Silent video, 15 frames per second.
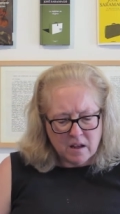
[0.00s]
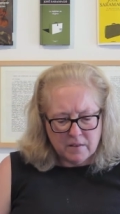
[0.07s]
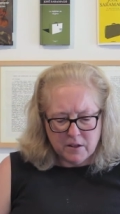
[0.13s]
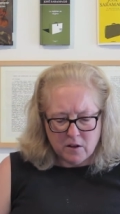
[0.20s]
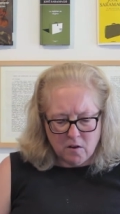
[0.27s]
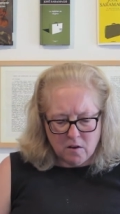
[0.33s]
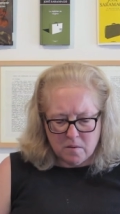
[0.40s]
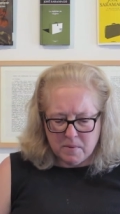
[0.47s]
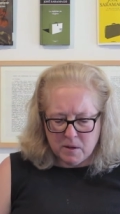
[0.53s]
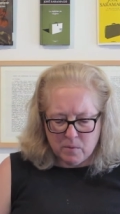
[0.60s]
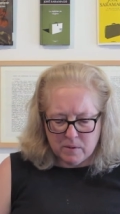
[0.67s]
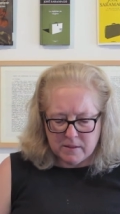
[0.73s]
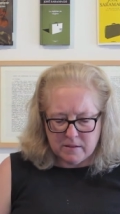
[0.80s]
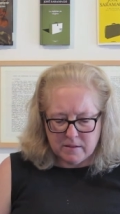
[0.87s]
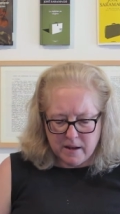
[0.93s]
The army
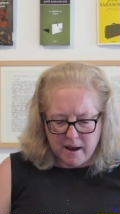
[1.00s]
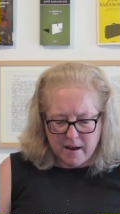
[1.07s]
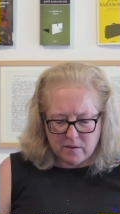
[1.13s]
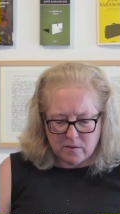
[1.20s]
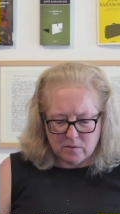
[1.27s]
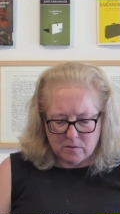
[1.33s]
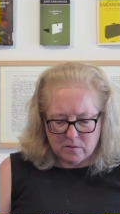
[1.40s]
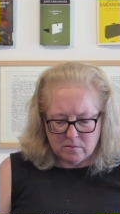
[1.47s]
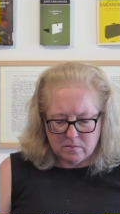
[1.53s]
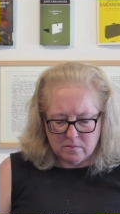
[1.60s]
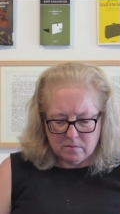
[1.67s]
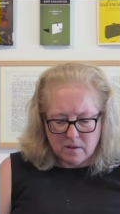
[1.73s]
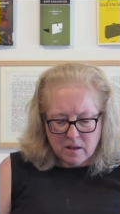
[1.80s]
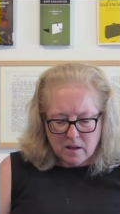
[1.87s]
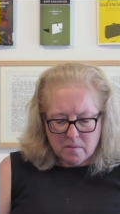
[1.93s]
was in tatters,
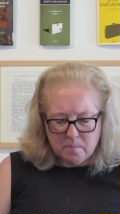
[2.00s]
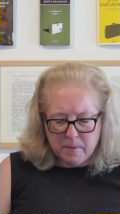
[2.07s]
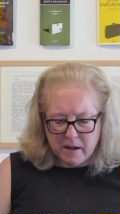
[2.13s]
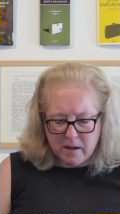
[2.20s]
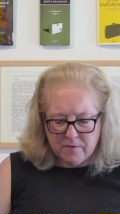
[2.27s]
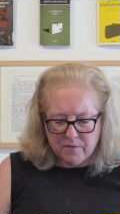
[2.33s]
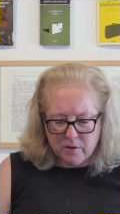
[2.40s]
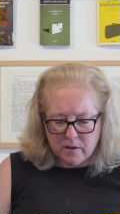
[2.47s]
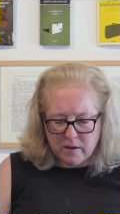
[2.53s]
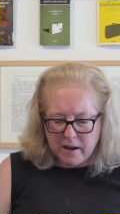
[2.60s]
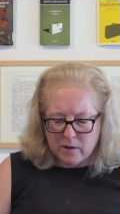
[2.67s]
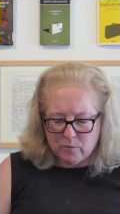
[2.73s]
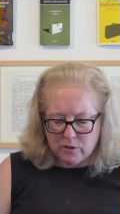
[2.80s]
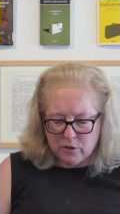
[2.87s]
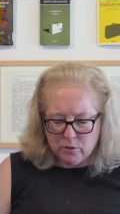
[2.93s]
barefoot
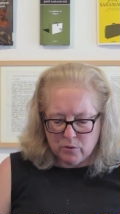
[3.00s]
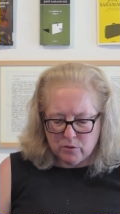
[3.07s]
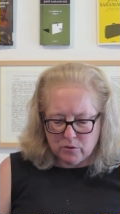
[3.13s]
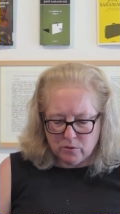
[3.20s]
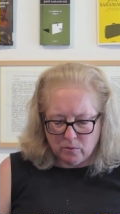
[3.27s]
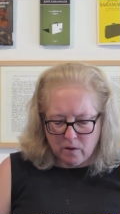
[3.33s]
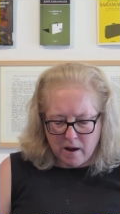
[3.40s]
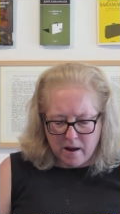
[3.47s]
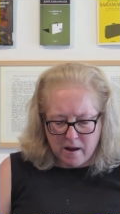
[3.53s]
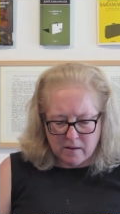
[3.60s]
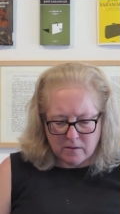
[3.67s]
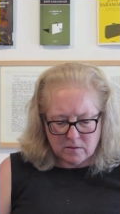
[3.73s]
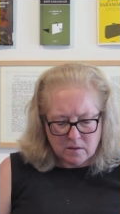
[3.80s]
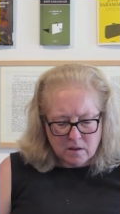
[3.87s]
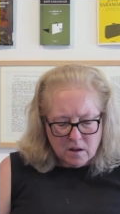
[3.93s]
and reduced to
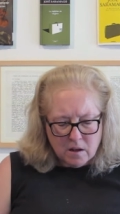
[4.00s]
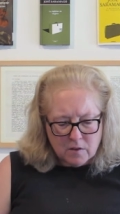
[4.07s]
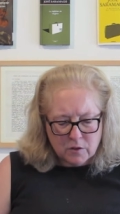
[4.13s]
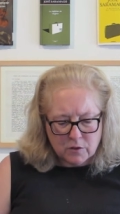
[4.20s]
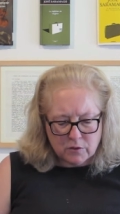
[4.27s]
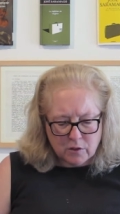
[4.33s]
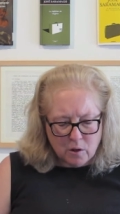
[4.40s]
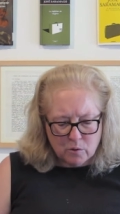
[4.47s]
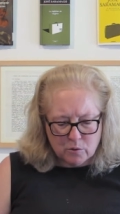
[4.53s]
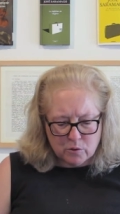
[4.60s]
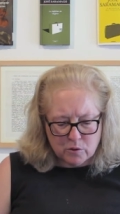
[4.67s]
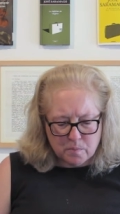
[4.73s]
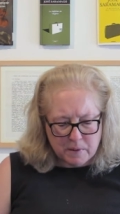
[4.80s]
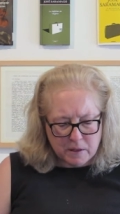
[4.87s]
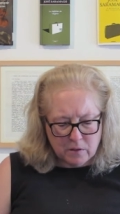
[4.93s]
rags. The
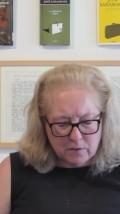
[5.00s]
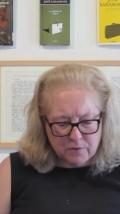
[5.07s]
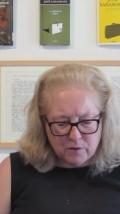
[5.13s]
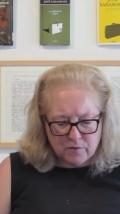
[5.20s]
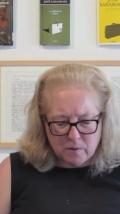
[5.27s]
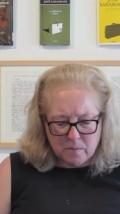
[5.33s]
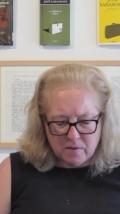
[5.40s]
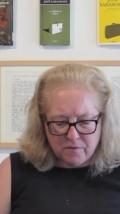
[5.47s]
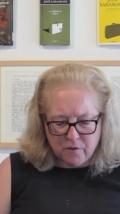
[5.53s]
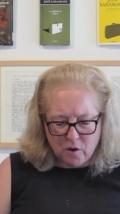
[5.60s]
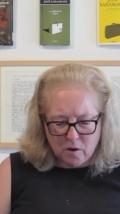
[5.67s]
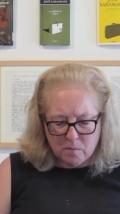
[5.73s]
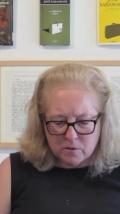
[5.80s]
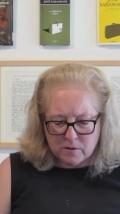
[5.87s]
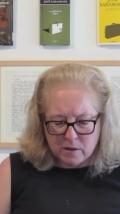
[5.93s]
soldiers pilfered from the
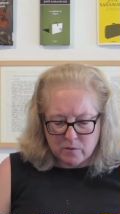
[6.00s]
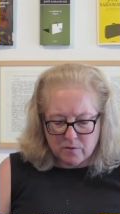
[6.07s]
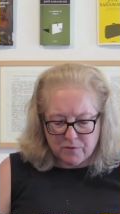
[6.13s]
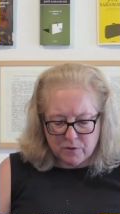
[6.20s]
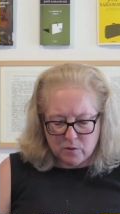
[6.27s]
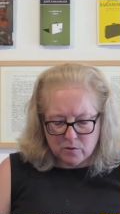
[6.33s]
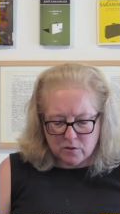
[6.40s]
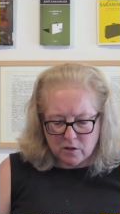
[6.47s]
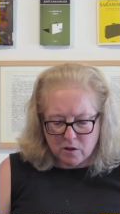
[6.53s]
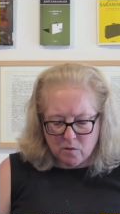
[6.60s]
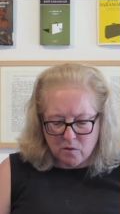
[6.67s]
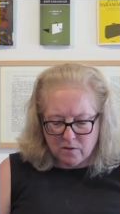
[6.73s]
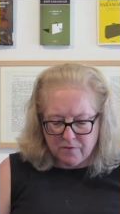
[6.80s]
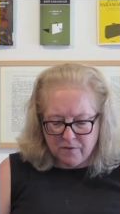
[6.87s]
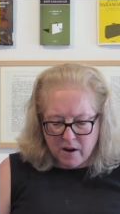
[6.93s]
farmers and refused to go
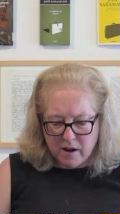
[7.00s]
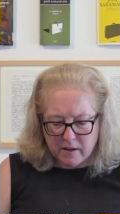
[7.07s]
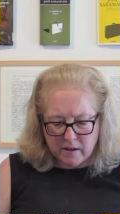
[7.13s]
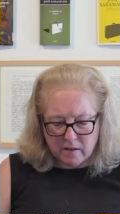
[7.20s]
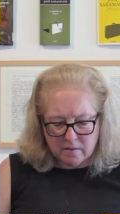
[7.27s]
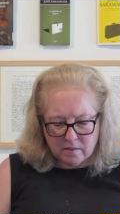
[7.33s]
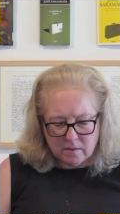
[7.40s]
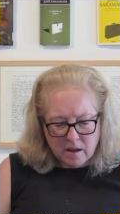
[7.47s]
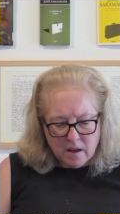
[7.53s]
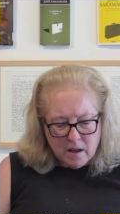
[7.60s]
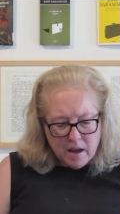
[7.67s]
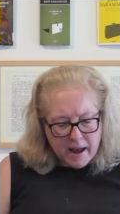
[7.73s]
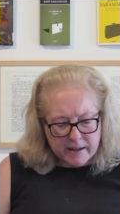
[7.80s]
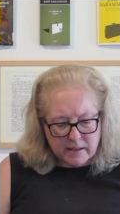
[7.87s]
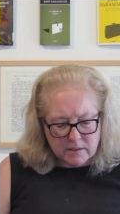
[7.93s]
on fighting.
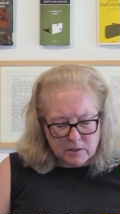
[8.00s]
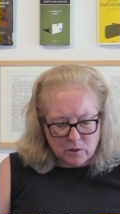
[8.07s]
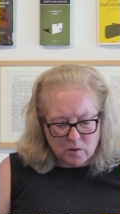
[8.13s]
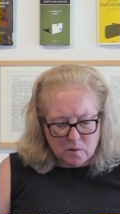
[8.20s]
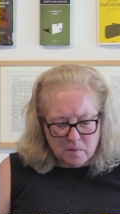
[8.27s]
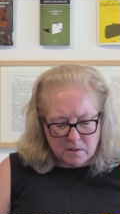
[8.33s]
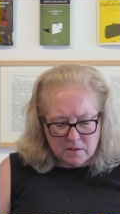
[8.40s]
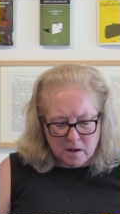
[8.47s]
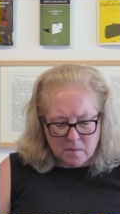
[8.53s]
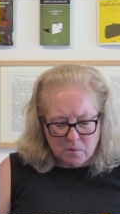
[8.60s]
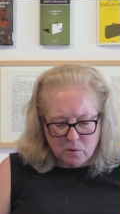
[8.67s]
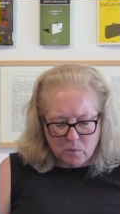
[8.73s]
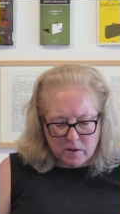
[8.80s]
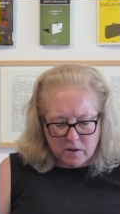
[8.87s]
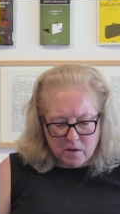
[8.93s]
A considerable number
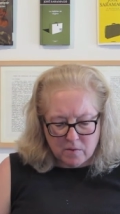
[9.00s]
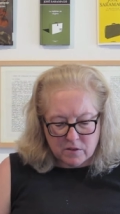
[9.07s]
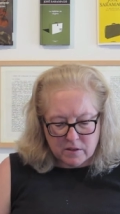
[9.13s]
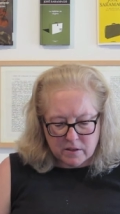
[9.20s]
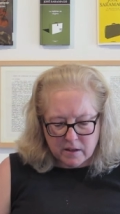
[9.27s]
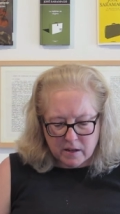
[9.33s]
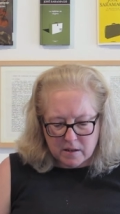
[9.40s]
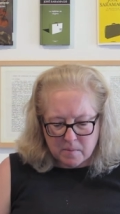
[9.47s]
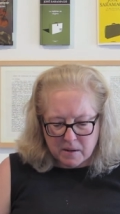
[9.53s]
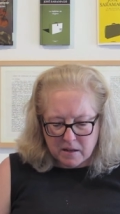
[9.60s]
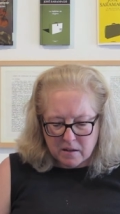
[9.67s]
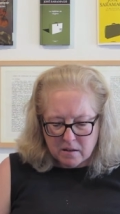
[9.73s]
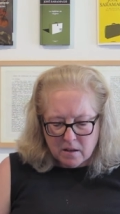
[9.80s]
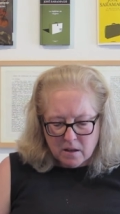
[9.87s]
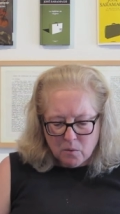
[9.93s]
went over to the enemy,
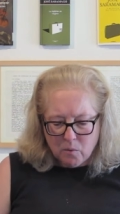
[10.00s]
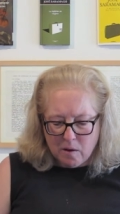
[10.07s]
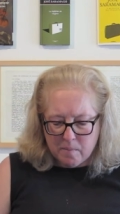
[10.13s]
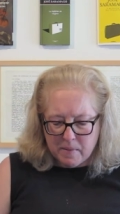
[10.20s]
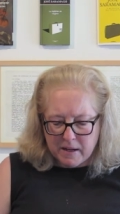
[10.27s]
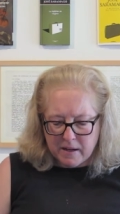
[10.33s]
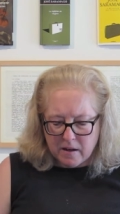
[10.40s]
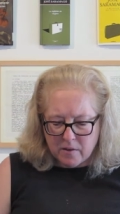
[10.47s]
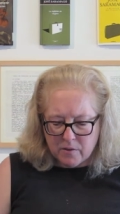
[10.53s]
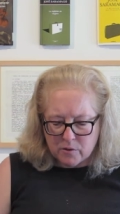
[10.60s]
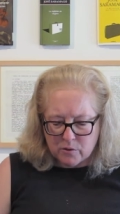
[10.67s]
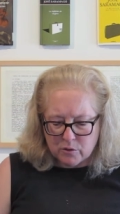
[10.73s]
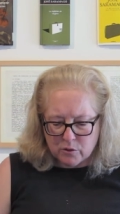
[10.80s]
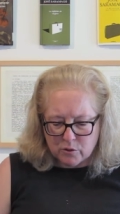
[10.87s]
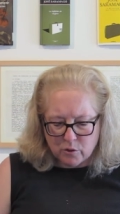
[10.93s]
while many
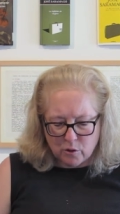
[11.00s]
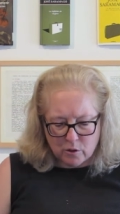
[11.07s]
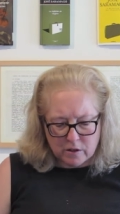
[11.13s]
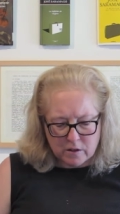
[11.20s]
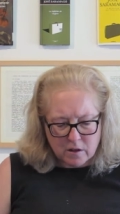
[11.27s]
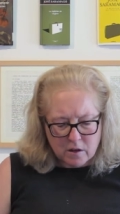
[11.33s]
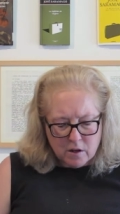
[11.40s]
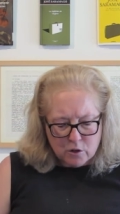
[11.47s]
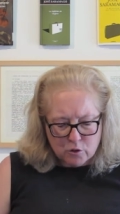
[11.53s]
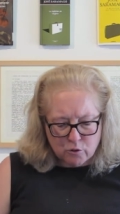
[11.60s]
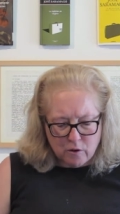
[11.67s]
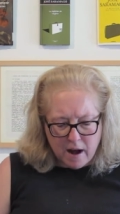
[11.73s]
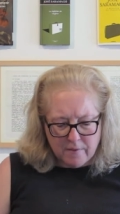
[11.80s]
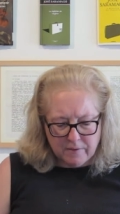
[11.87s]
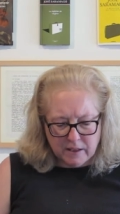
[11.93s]
others deserted,
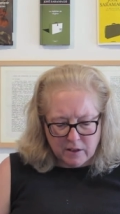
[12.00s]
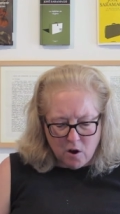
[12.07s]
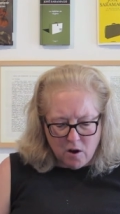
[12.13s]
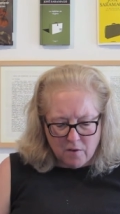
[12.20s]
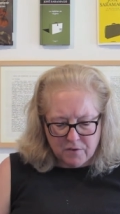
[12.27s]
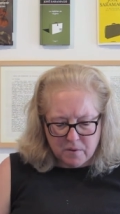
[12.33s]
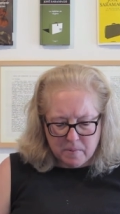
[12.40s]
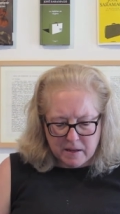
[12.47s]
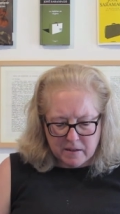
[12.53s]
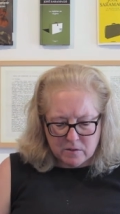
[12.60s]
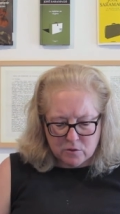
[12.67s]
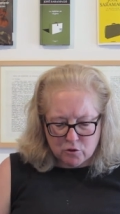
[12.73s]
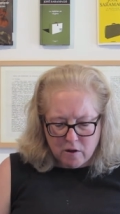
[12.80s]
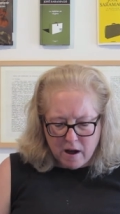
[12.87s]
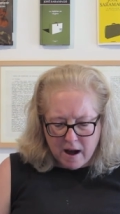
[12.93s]
traveling off the
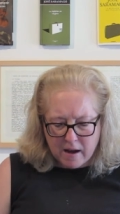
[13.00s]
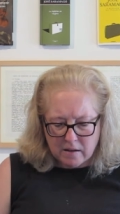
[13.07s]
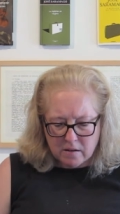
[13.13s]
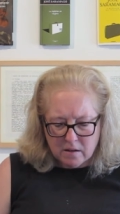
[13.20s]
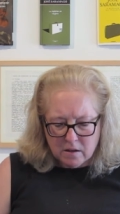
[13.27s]
beaten track,